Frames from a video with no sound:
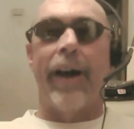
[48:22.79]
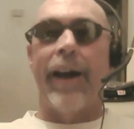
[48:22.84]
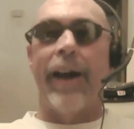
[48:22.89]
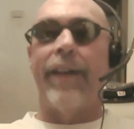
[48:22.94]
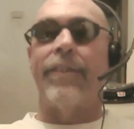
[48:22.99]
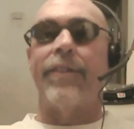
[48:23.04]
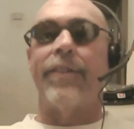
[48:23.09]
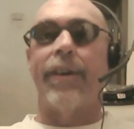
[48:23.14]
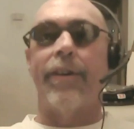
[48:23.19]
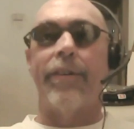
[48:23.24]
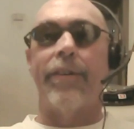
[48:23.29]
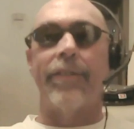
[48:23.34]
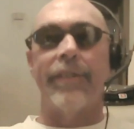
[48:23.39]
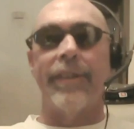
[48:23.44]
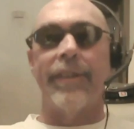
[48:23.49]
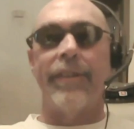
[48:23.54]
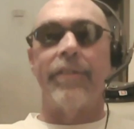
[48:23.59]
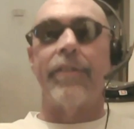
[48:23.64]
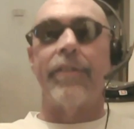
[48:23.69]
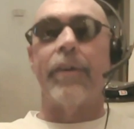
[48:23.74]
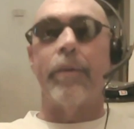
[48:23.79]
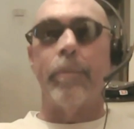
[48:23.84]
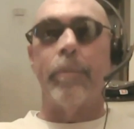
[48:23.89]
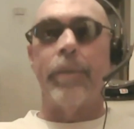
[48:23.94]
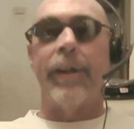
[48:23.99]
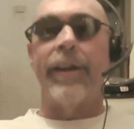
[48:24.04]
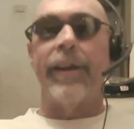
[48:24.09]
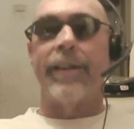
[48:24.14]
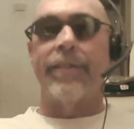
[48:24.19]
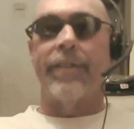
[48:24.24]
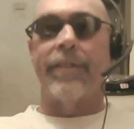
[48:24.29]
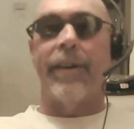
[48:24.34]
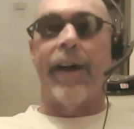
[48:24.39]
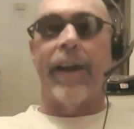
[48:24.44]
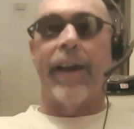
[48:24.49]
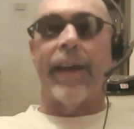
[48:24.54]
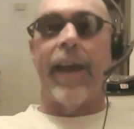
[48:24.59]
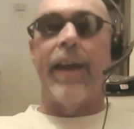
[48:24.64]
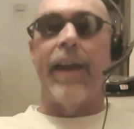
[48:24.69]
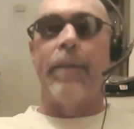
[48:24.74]
I totally drew a blank. So
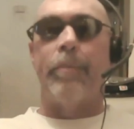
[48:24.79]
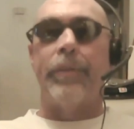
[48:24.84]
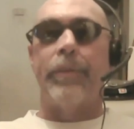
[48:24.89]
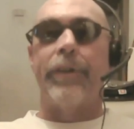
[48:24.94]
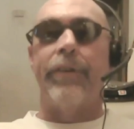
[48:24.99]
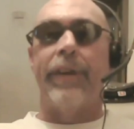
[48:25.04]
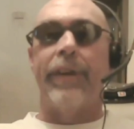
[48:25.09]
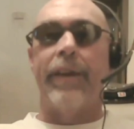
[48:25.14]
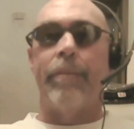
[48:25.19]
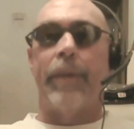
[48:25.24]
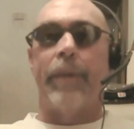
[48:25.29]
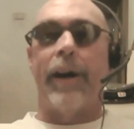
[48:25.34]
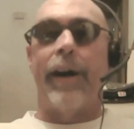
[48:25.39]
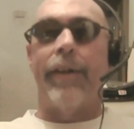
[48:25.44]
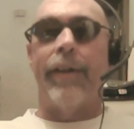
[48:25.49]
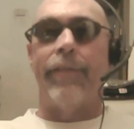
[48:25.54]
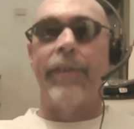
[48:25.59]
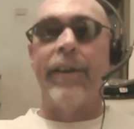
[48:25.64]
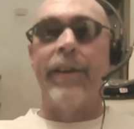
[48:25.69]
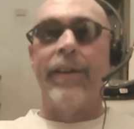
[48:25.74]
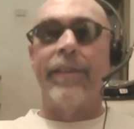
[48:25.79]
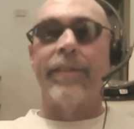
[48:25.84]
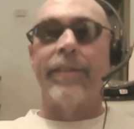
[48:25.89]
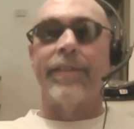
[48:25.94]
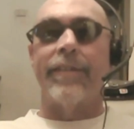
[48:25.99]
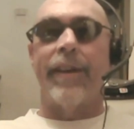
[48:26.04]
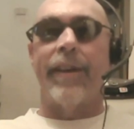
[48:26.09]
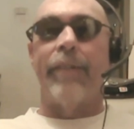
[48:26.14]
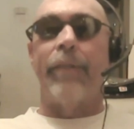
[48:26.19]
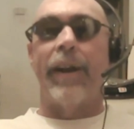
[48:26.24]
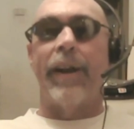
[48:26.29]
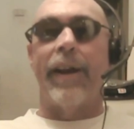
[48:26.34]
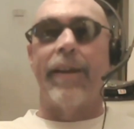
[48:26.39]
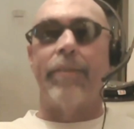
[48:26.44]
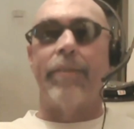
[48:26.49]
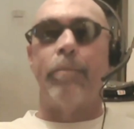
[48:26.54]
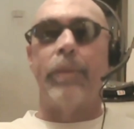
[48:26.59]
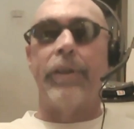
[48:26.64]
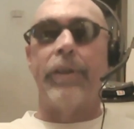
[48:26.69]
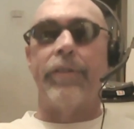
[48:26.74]
I kind of blew uh, him off the same way
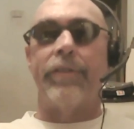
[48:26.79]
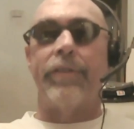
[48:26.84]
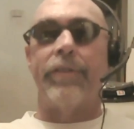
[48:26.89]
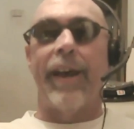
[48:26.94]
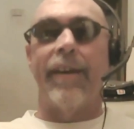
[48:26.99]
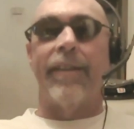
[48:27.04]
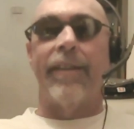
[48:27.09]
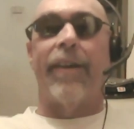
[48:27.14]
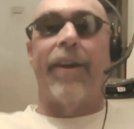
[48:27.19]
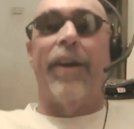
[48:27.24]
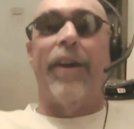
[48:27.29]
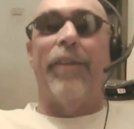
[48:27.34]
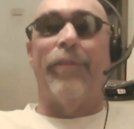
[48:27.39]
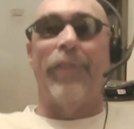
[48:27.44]
I blew Tyler